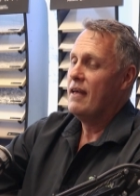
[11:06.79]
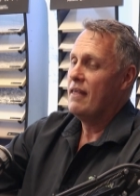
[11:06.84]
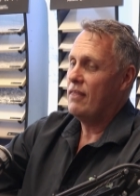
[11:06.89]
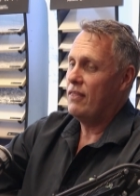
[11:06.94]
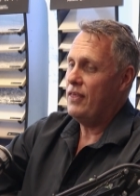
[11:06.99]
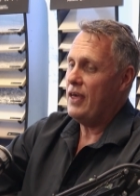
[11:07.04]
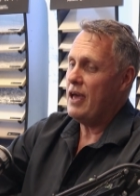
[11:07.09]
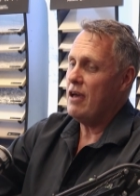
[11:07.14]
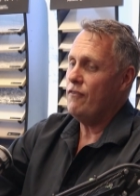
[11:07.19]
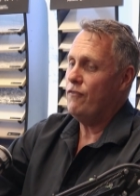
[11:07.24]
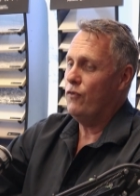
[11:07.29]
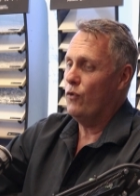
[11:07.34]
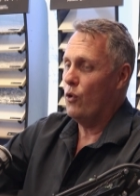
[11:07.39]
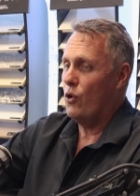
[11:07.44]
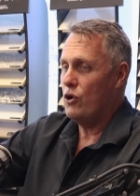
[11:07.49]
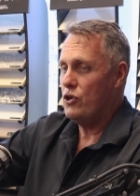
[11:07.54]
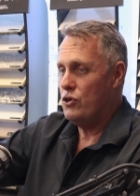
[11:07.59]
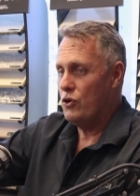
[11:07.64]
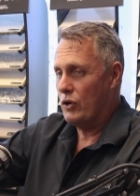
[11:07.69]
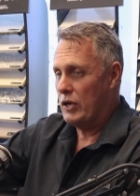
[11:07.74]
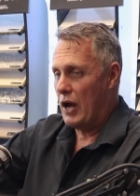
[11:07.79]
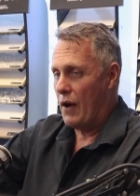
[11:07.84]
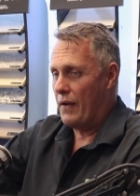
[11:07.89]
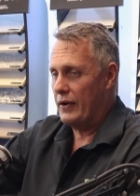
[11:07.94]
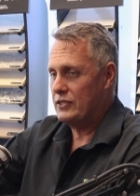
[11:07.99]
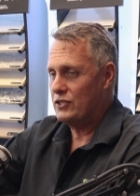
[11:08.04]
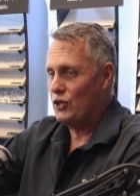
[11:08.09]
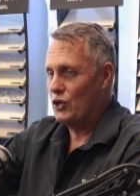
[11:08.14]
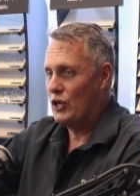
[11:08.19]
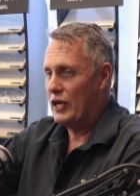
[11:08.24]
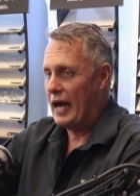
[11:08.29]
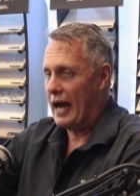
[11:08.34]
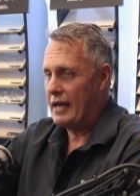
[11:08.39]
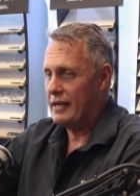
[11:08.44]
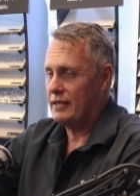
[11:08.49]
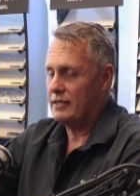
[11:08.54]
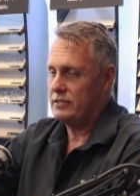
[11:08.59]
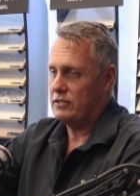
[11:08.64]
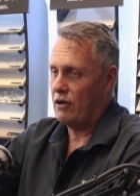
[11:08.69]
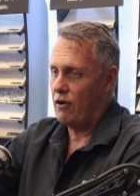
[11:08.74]
Therefore, you're going to
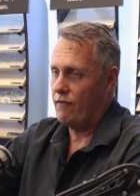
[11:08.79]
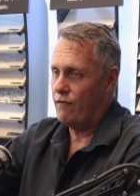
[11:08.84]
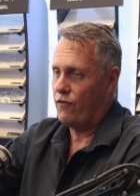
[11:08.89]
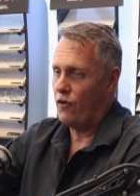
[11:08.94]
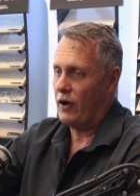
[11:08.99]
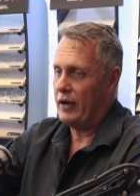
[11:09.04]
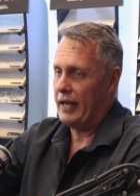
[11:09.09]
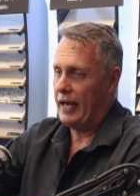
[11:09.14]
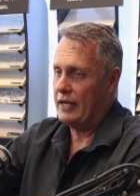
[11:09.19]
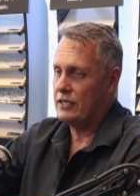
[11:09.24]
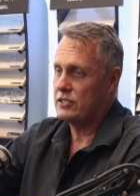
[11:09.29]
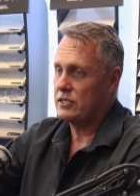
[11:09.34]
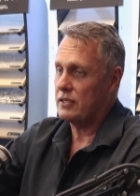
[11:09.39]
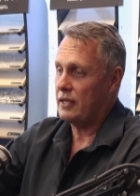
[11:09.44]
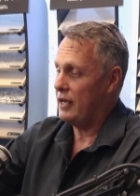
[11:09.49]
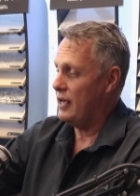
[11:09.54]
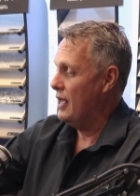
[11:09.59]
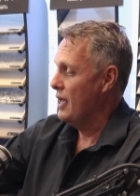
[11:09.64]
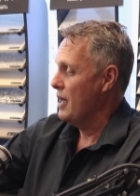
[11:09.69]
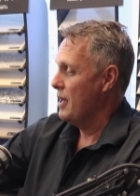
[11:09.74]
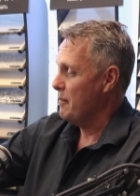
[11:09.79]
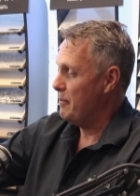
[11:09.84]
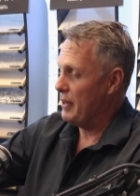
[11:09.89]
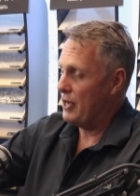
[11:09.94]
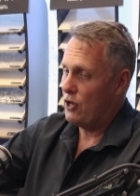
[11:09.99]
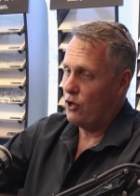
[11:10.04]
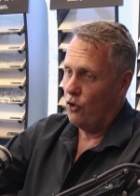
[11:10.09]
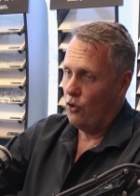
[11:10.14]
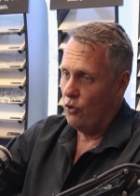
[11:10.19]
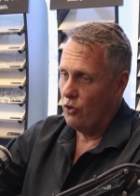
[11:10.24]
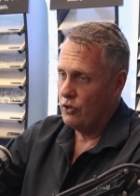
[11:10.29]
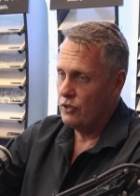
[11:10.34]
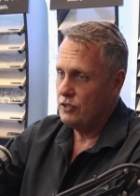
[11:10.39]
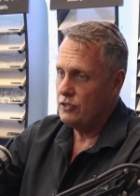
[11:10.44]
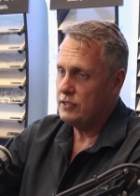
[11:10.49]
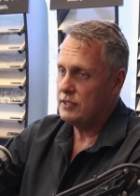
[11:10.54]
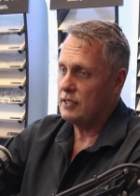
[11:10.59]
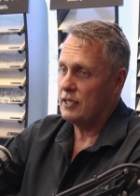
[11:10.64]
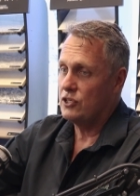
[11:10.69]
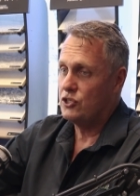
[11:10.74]
gut yourself financially
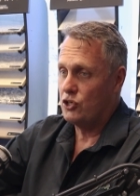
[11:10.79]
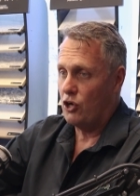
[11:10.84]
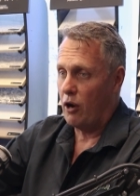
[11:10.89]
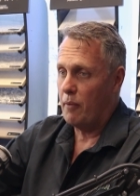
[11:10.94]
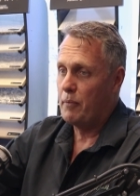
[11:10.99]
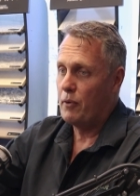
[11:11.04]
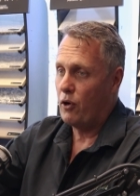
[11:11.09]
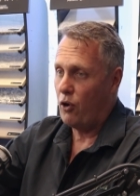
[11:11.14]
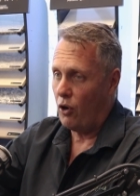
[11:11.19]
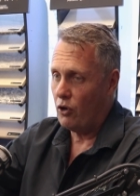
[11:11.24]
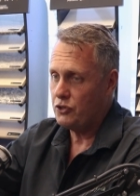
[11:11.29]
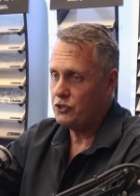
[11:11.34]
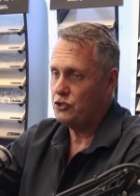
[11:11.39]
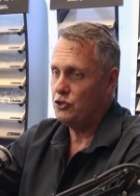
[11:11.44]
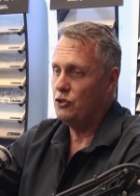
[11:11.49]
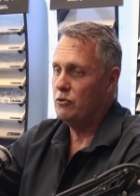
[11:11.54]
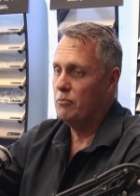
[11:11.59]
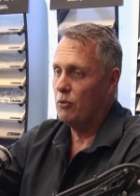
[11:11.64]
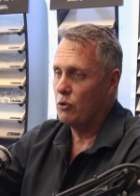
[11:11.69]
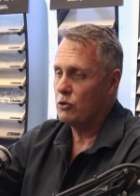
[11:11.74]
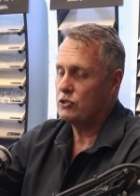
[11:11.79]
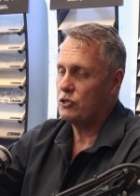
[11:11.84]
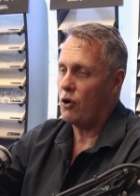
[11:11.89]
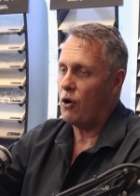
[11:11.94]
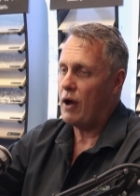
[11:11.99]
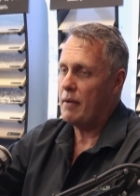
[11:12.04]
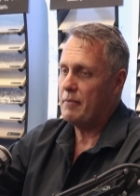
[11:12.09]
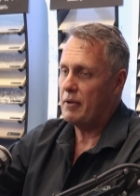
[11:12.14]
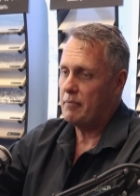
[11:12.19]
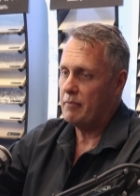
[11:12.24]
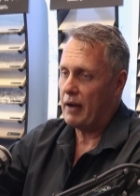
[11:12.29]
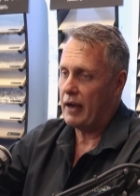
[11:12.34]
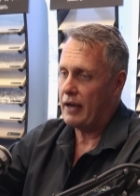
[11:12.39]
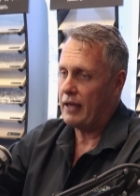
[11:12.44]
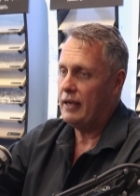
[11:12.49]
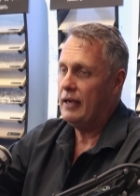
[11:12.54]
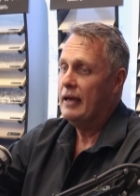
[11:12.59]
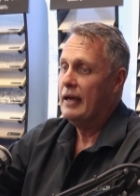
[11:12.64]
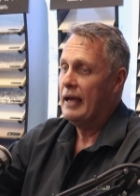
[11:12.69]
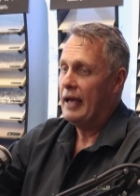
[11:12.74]
because the job costs you more time and
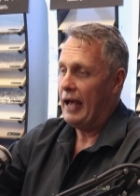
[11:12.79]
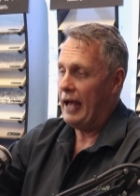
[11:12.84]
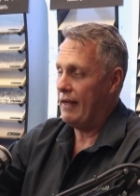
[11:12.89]
money,